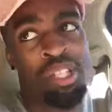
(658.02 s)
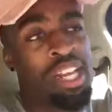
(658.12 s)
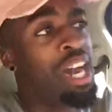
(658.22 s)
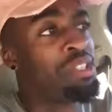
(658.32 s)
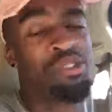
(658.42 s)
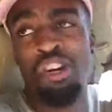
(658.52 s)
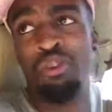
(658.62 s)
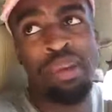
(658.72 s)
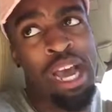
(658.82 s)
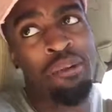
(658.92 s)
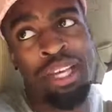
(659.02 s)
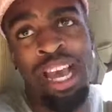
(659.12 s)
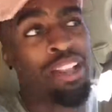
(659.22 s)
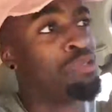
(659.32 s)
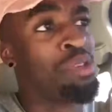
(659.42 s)
even the doctor treat me I
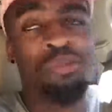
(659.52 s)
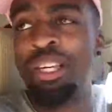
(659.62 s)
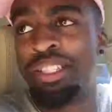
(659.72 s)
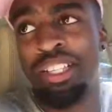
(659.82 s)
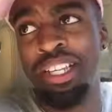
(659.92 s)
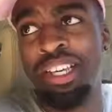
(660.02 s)
only got three weeks